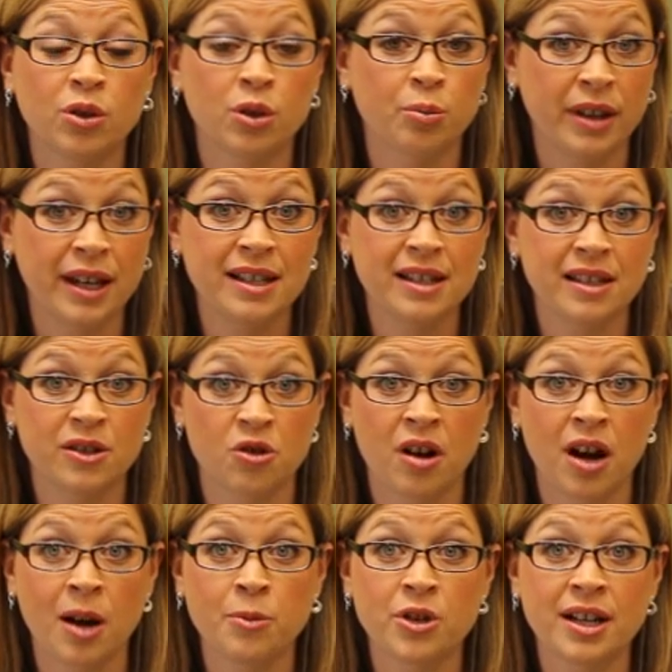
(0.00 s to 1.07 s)
or places or
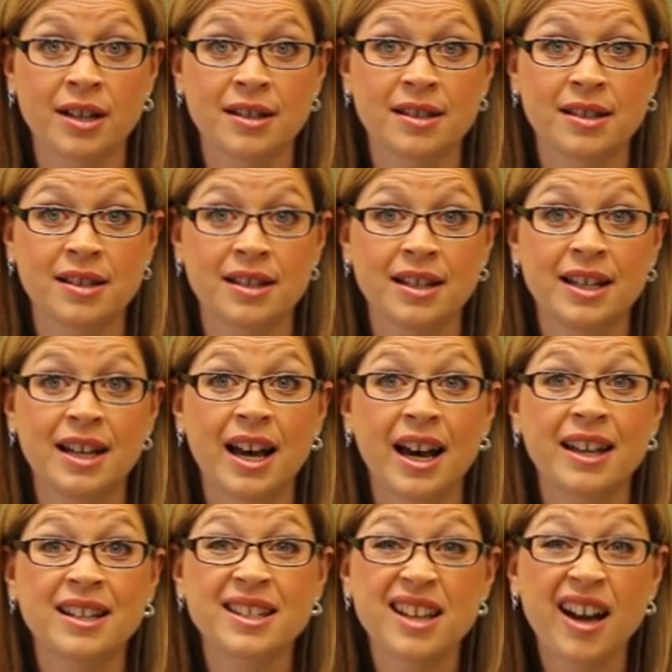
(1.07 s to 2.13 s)
objects, a
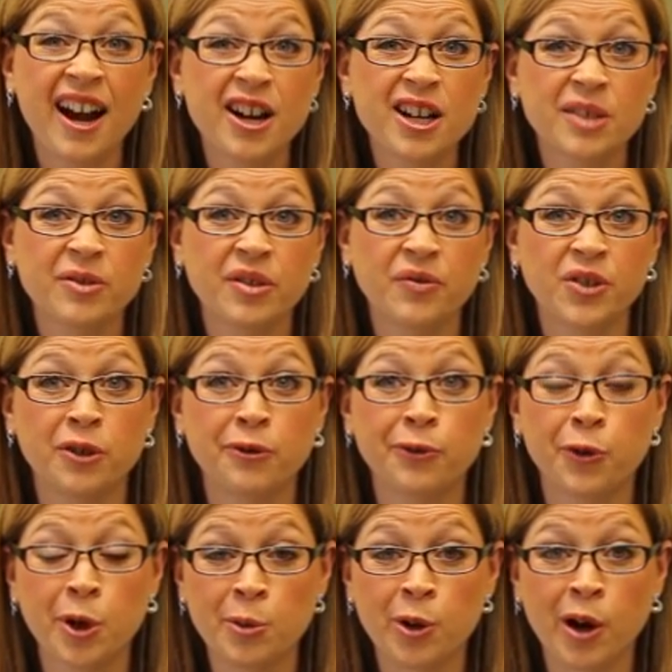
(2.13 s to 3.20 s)
desire to fulfill
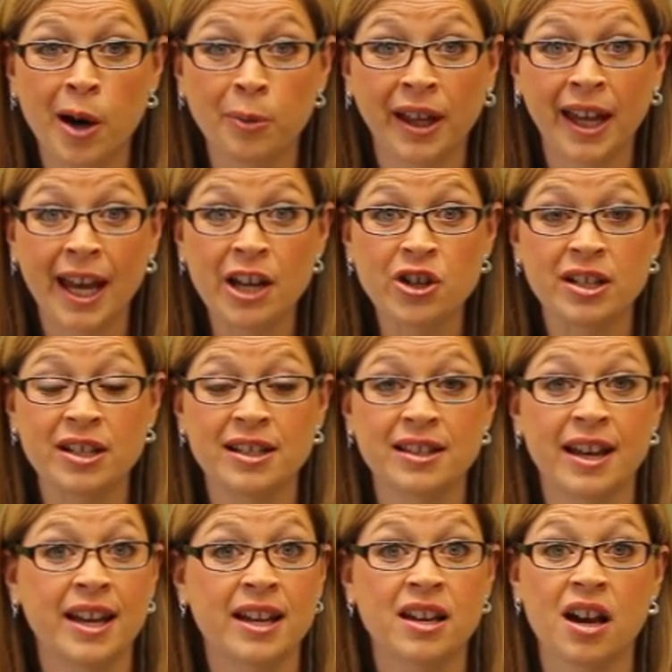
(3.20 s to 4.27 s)
former obligations
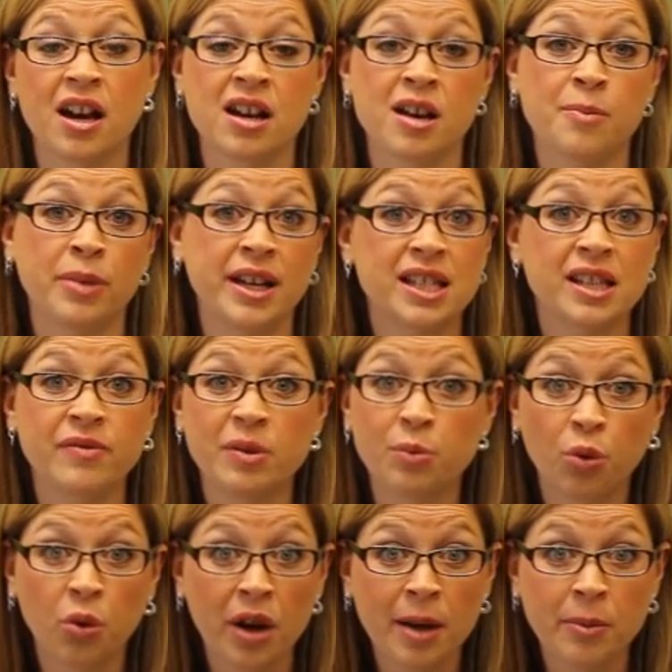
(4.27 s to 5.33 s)
like a place of
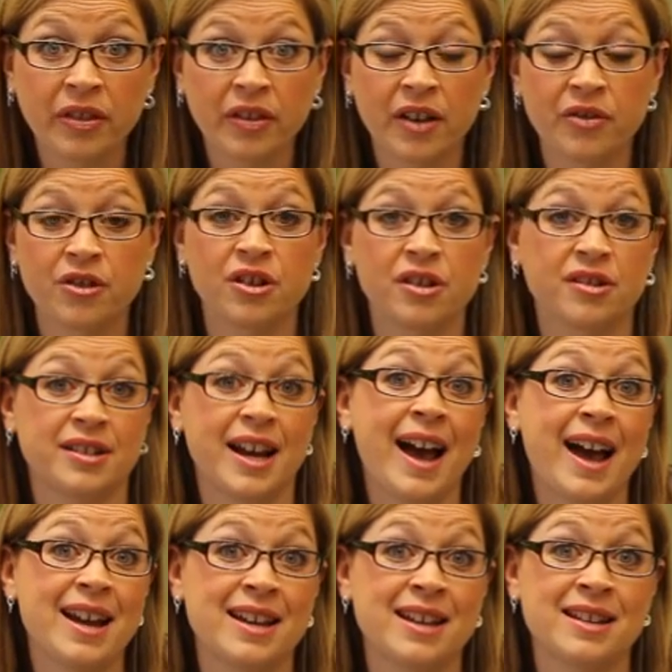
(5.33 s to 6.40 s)
employment that they're used to
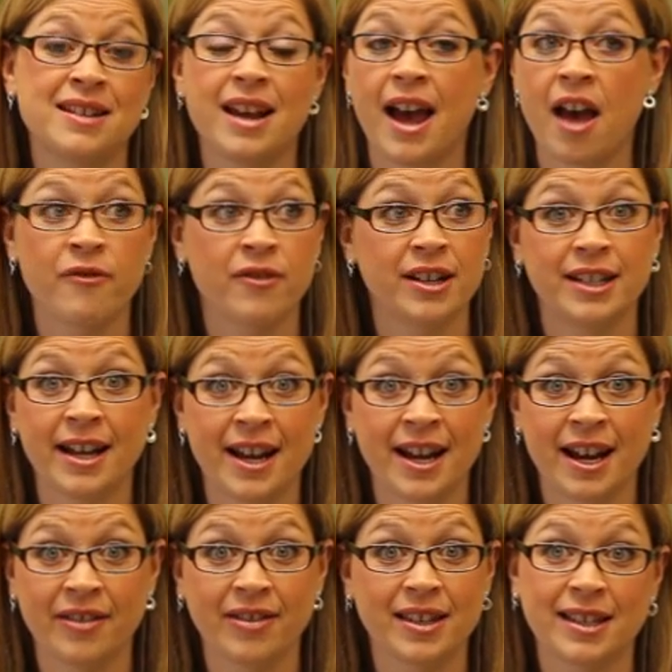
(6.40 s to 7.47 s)
headed every day
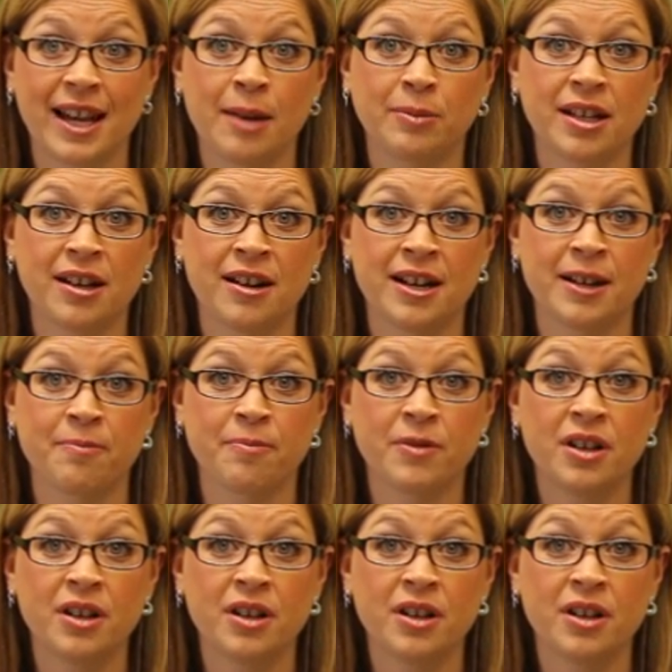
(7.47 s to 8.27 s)
at the same time.